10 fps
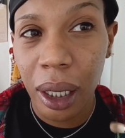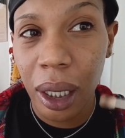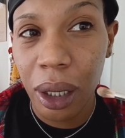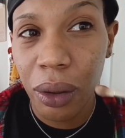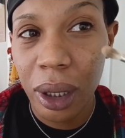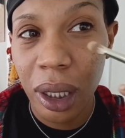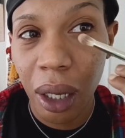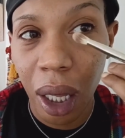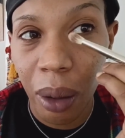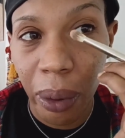You can tell
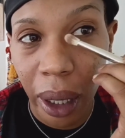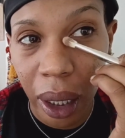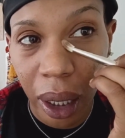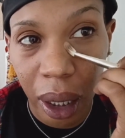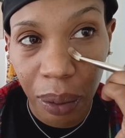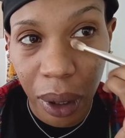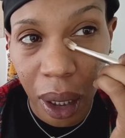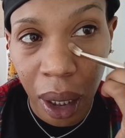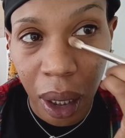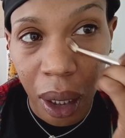I applied a light bit,
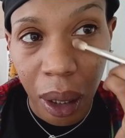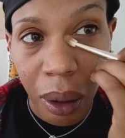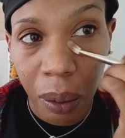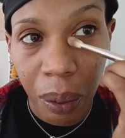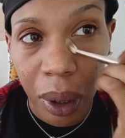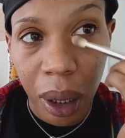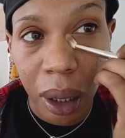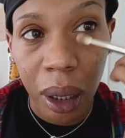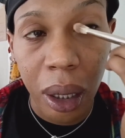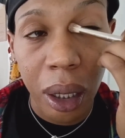but
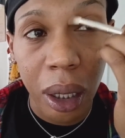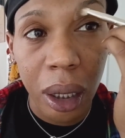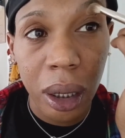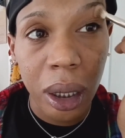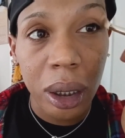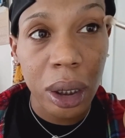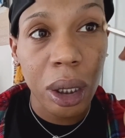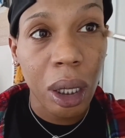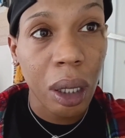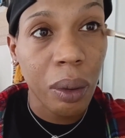it did its
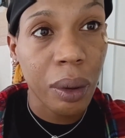job.